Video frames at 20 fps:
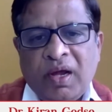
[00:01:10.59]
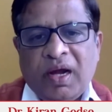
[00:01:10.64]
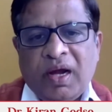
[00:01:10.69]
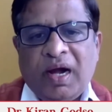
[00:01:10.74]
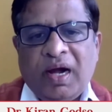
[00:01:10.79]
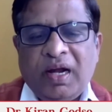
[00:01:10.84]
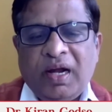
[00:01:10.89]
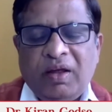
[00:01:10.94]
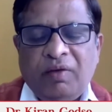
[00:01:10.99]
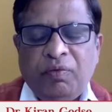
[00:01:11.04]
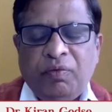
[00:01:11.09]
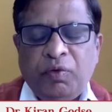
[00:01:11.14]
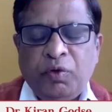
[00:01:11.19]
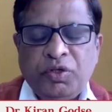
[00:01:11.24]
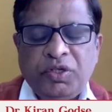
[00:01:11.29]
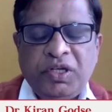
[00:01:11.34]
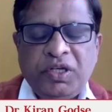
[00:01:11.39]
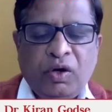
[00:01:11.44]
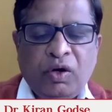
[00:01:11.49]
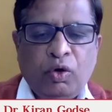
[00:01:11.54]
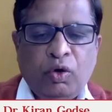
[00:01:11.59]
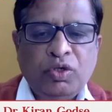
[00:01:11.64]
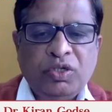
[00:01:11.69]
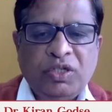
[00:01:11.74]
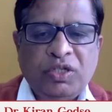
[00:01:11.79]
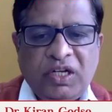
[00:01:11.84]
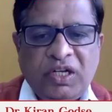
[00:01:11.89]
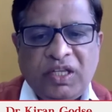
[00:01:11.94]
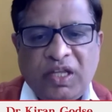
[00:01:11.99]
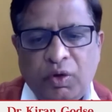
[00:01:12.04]
And if you see
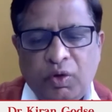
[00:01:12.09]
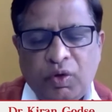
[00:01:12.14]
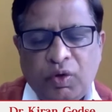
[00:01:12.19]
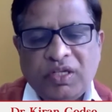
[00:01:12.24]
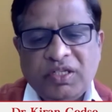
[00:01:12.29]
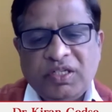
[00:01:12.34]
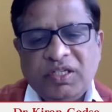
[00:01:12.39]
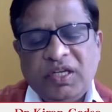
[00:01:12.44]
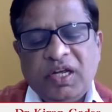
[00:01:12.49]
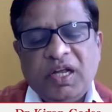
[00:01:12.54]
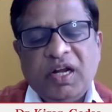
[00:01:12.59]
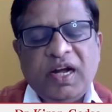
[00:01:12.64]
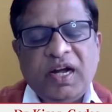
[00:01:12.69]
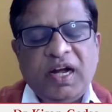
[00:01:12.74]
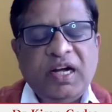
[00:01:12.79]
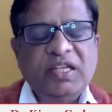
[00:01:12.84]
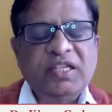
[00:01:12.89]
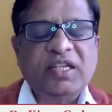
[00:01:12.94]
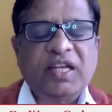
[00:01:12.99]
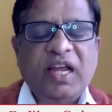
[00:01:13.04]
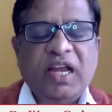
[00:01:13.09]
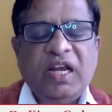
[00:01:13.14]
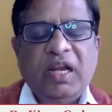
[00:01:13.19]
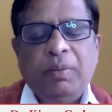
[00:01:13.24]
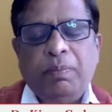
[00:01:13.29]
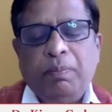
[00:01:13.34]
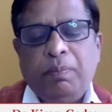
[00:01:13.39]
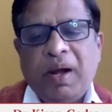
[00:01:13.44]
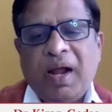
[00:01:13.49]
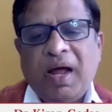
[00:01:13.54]
closely, then you can see a red
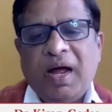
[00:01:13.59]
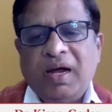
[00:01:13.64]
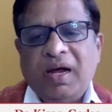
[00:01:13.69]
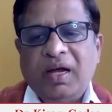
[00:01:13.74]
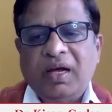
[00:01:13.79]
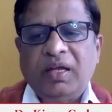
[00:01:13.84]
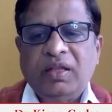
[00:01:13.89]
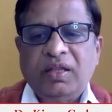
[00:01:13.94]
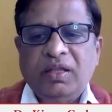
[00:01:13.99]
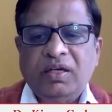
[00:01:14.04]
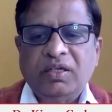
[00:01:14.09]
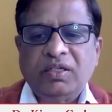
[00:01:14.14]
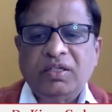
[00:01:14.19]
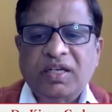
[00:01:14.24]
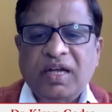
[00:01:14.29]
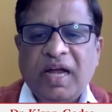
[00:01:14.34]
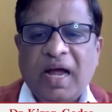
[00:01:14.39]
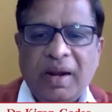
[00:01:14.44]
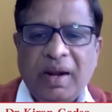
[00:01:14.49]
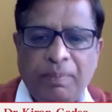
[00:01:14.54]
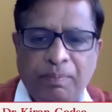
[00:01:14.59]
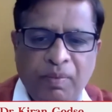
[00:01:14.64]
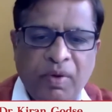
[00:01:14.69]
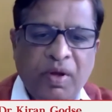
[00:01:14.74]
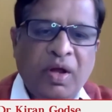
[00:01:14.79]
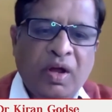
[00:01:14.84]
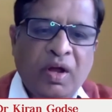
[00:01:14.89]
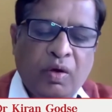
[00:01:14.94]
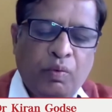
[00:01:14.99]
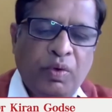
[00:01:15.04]
scaly plaque in the scalp,
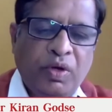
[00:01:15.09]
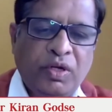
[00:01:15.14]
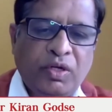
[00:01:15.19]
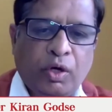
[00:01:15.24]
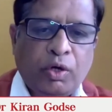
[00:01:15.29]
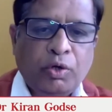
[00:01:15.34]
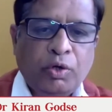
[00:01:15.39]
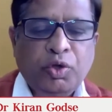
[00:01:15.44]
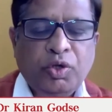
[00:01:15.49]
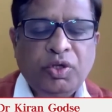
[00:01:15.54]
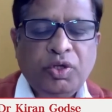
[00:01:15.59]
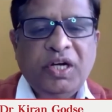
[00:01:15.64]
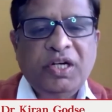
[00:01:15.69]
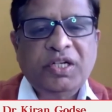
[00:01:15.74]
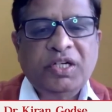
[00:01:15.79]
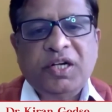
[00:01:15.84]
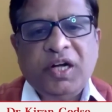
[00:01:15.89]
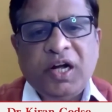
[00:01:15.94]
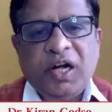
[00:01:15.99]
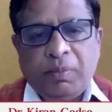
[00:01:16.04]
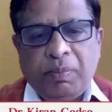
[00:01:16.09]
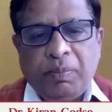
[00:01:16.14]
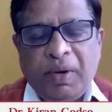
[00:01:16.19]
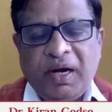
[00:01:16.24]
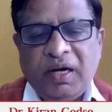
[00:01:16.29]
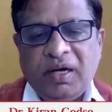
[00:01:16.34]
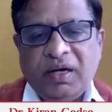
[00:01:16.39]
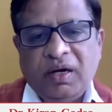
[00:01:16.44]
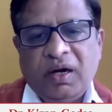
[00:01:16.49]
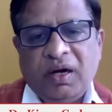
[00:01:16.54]
which also needs
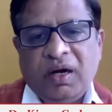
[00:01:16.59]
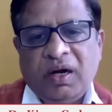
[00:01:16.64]
treatment.